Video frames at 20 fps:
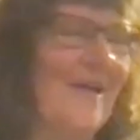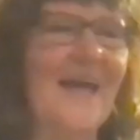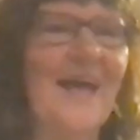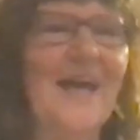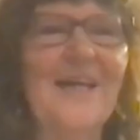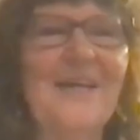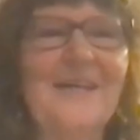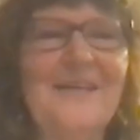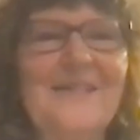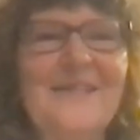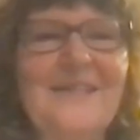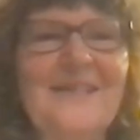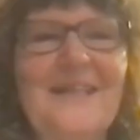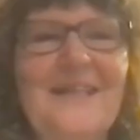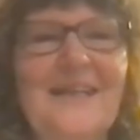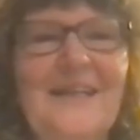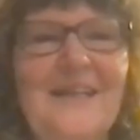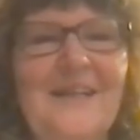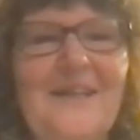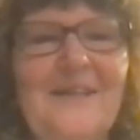and
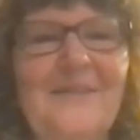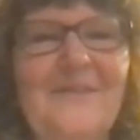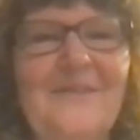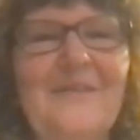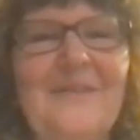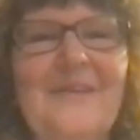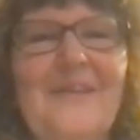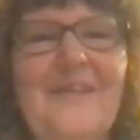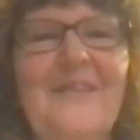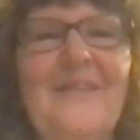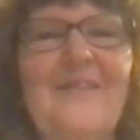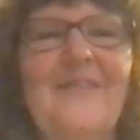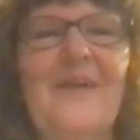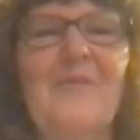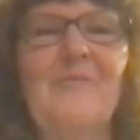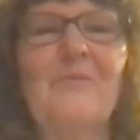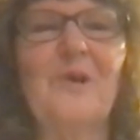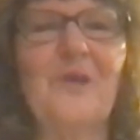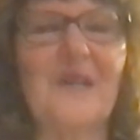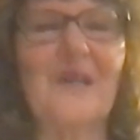
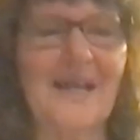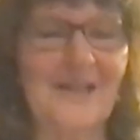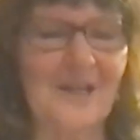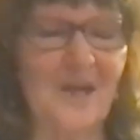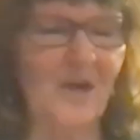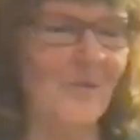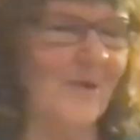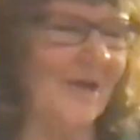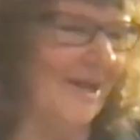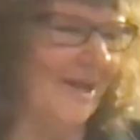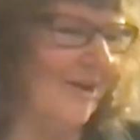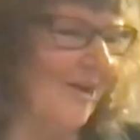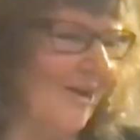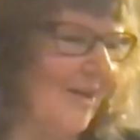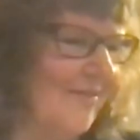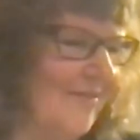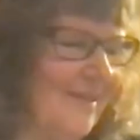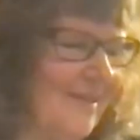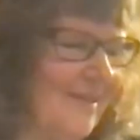then we'll get going on